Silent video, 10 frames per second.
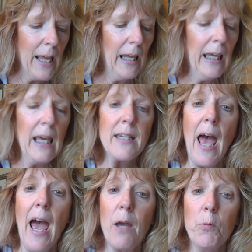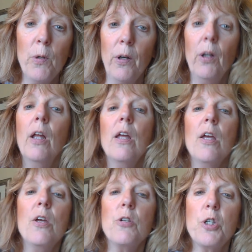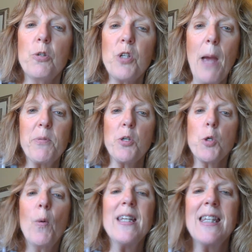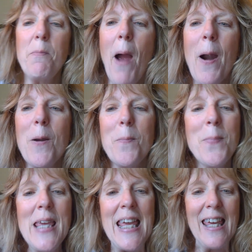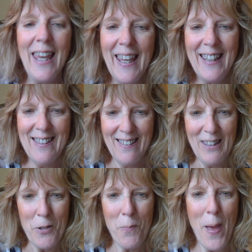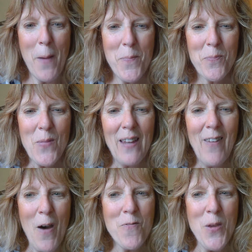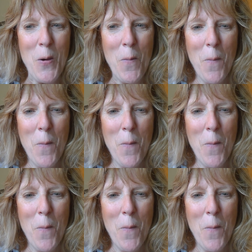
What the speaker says: and I will do chapter 20, part B in a little bit. Love you.